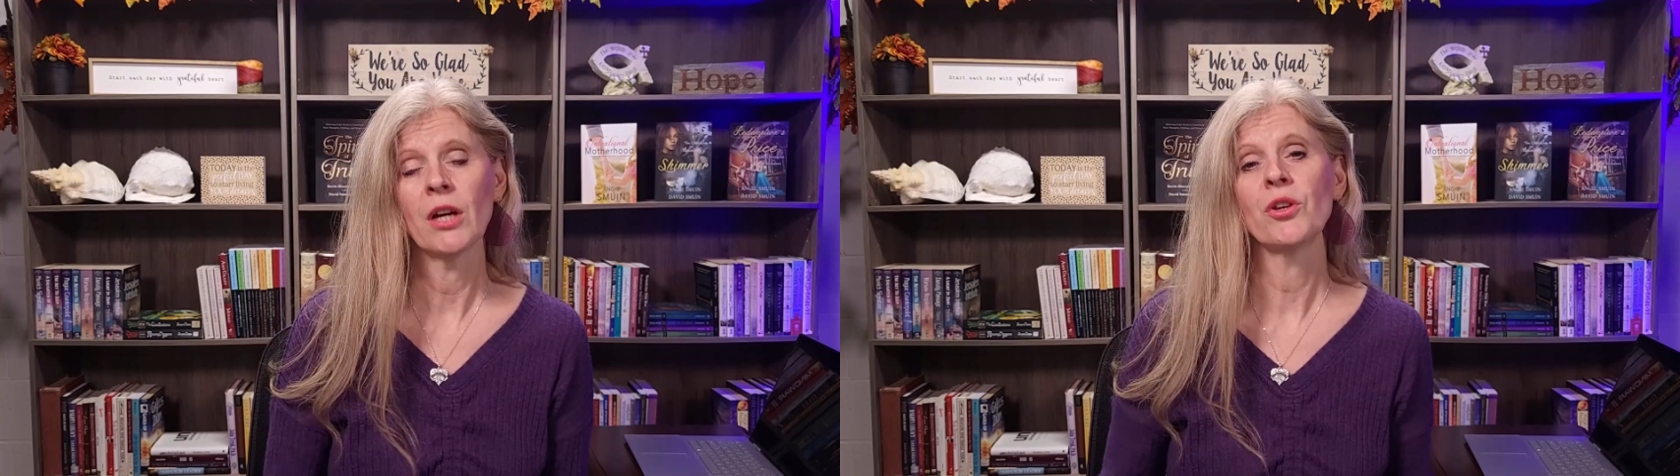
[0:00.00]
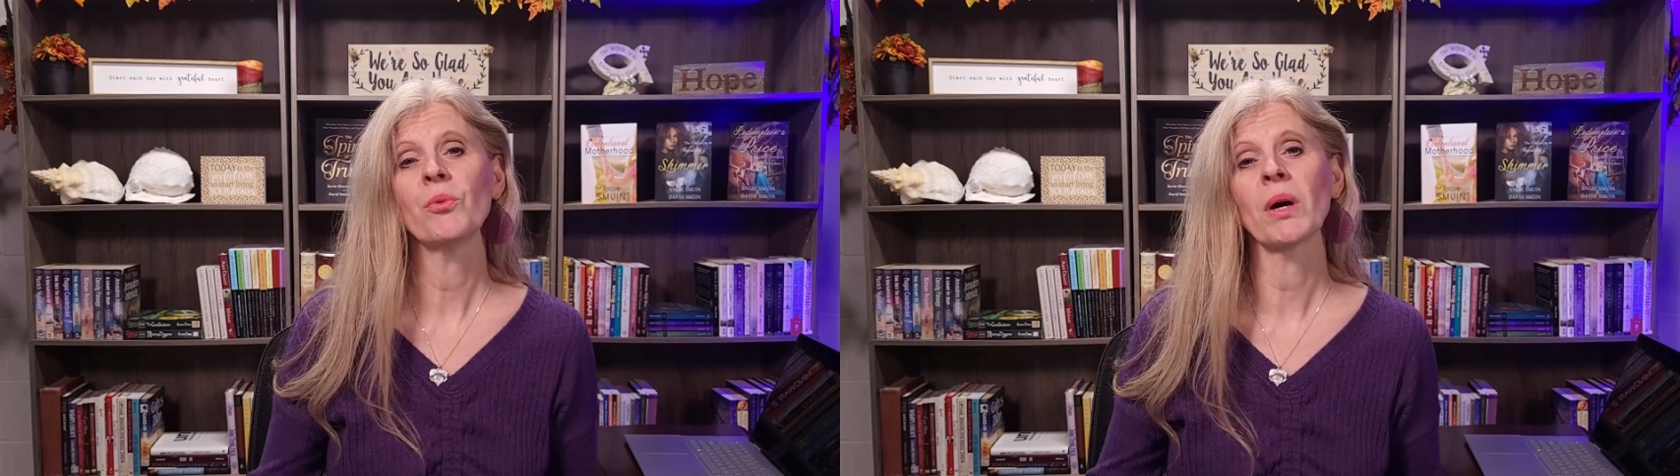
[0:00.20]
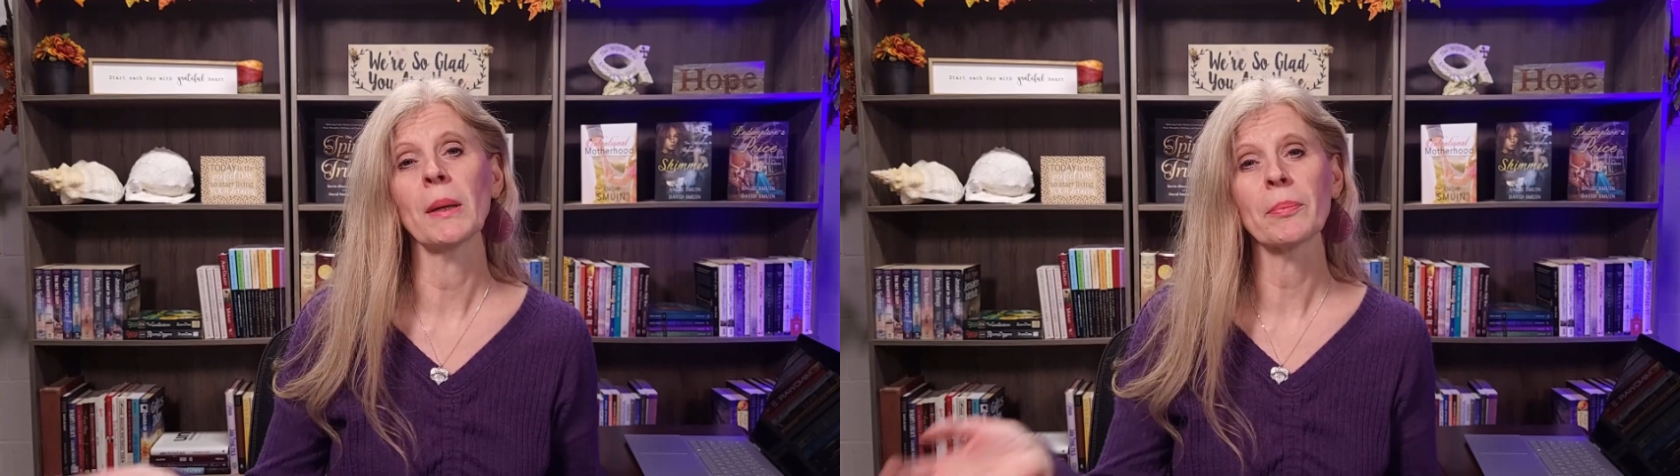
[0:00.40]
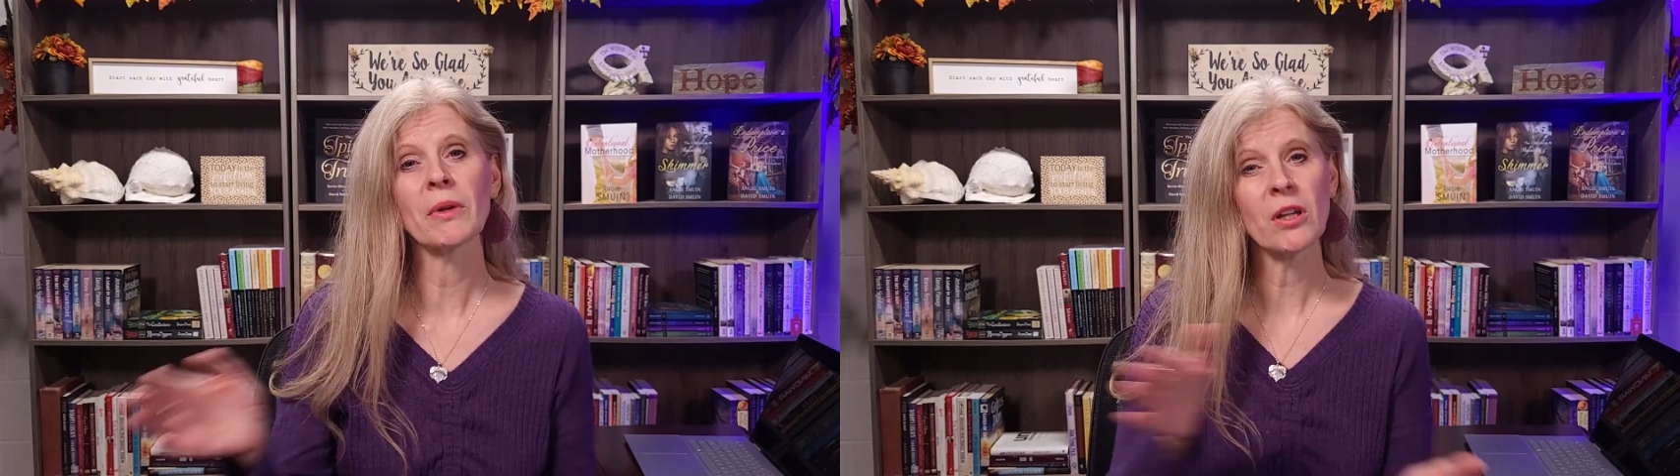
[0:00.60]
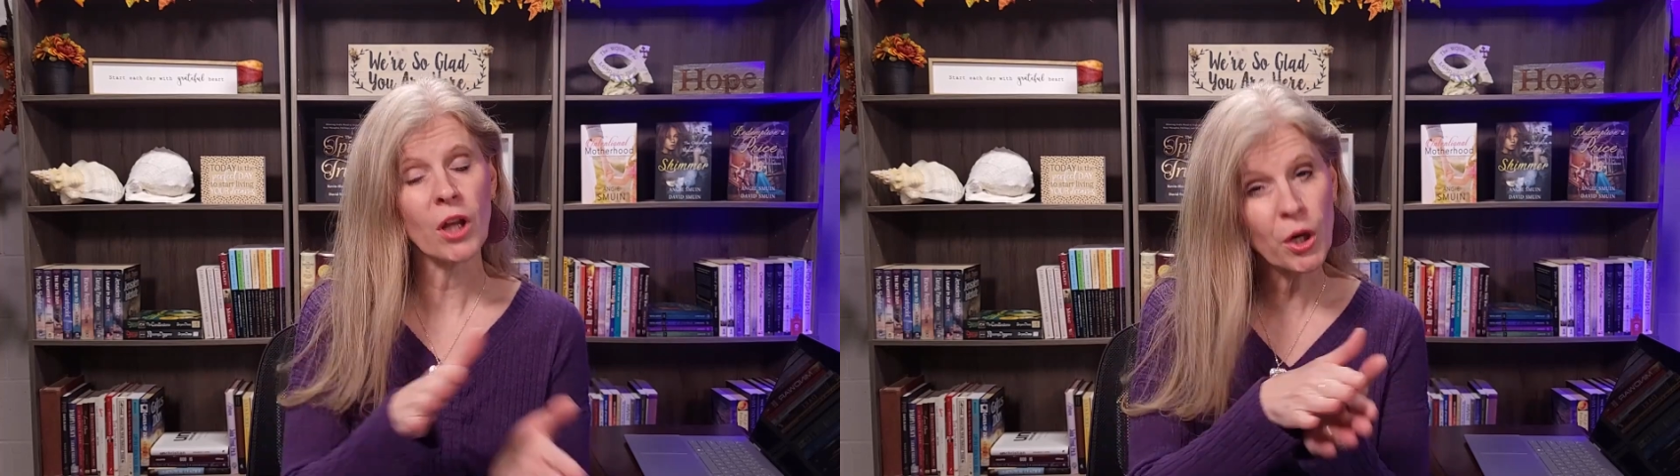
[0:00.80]
you want to
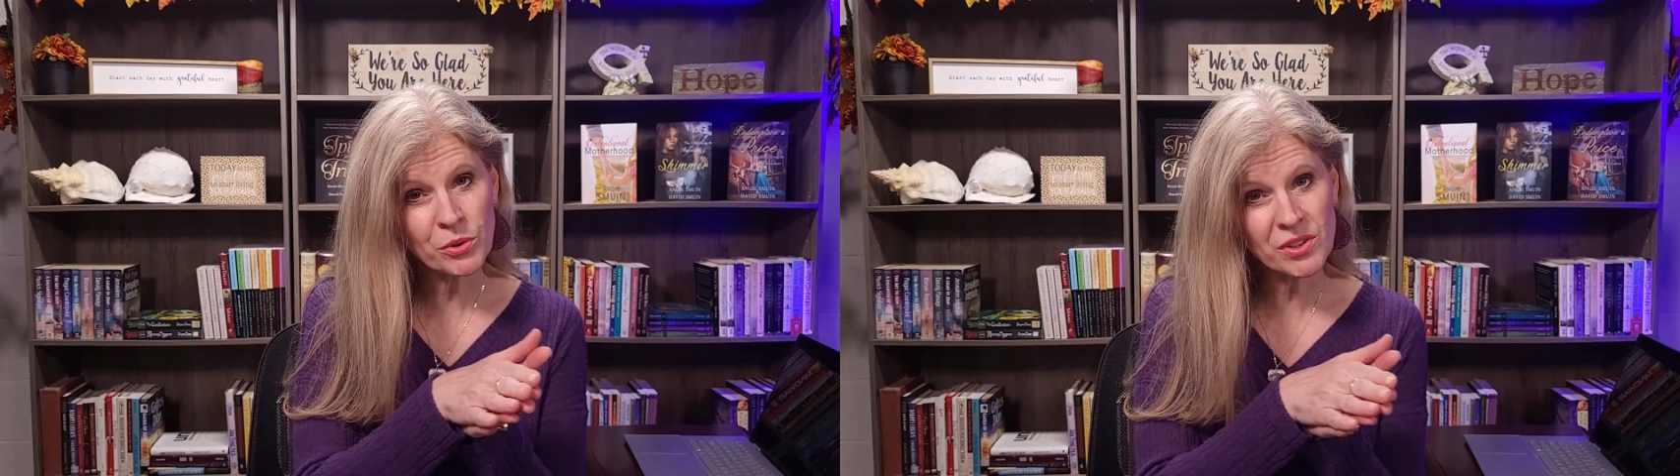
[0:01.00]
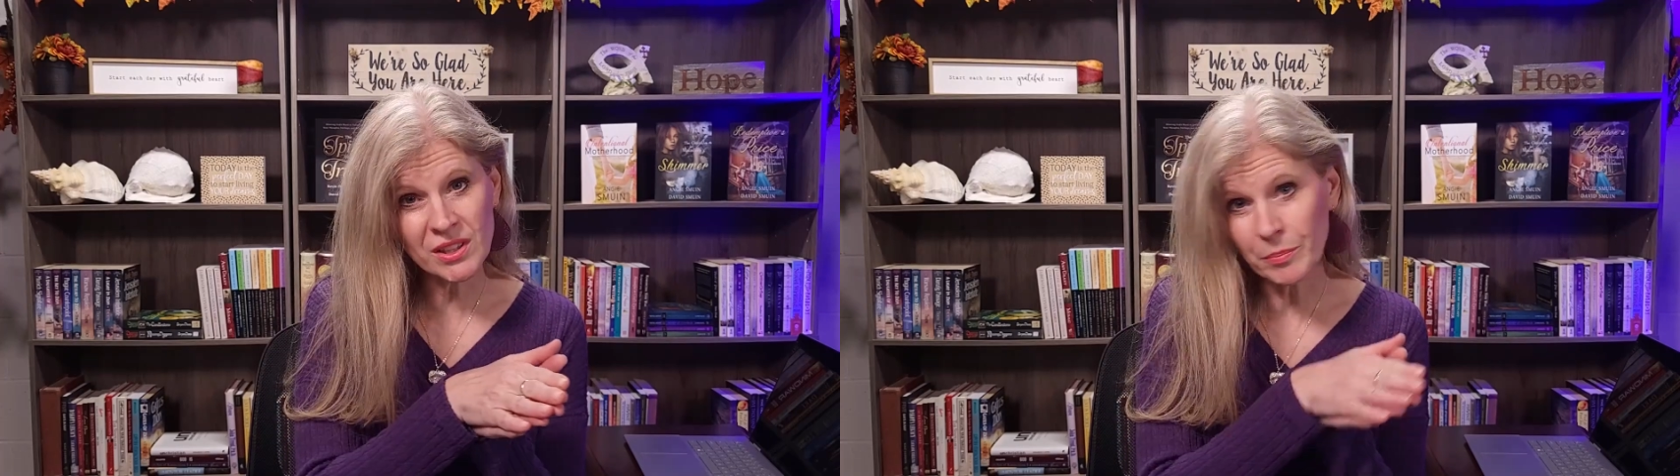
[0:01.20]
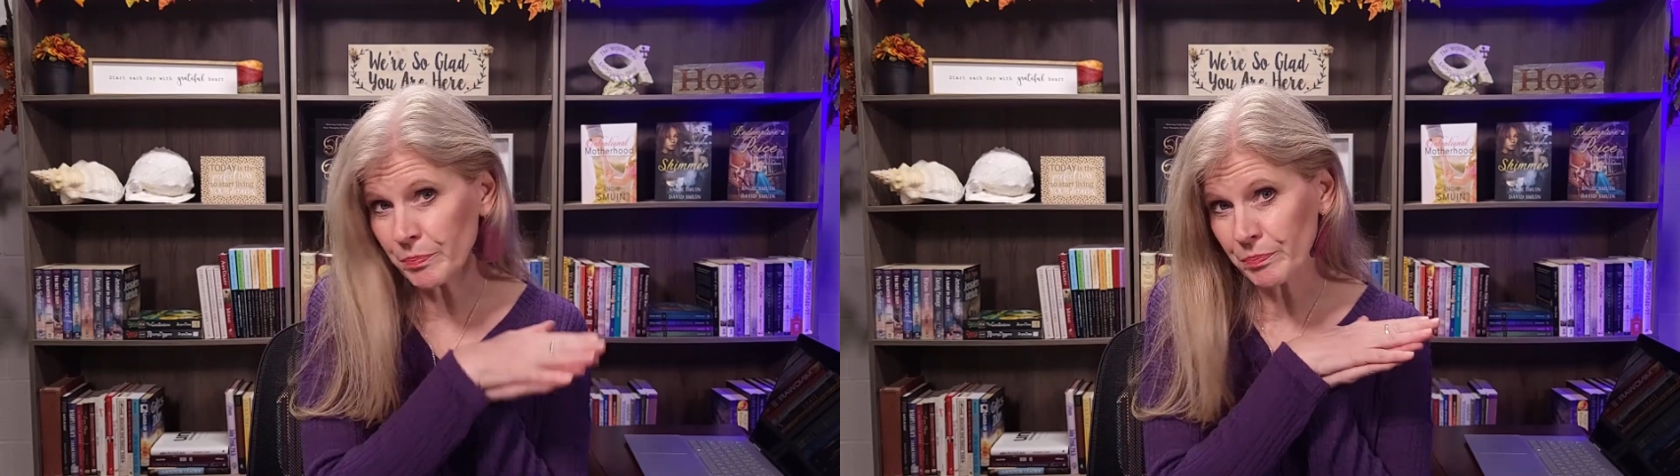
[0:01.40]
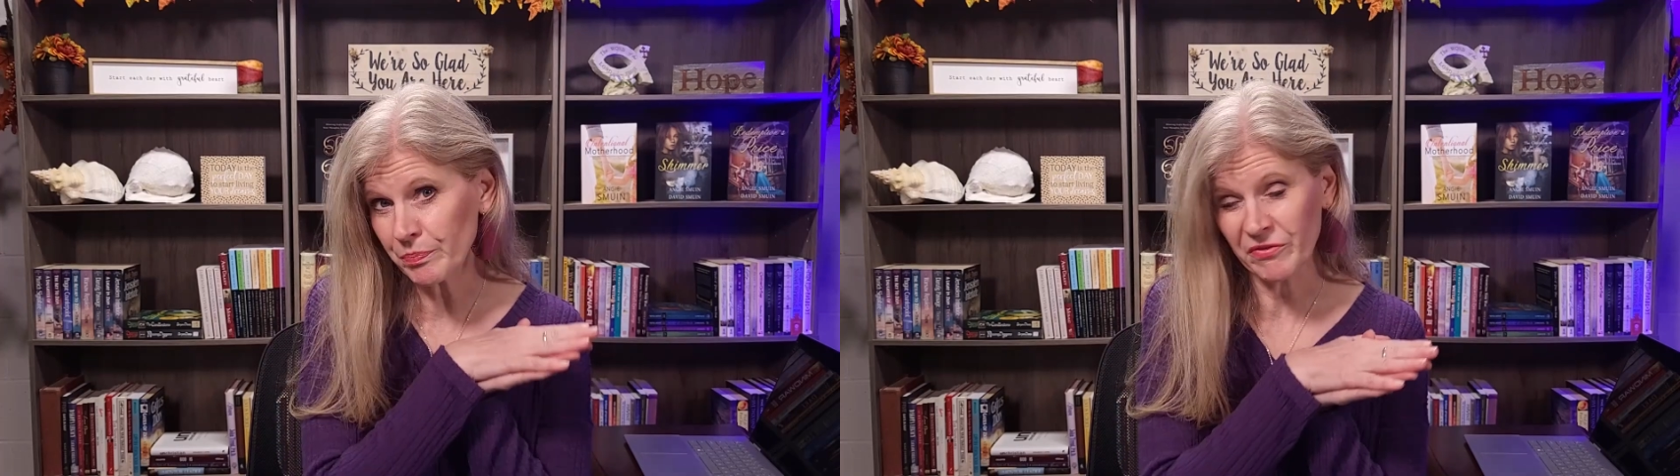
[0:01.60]
close the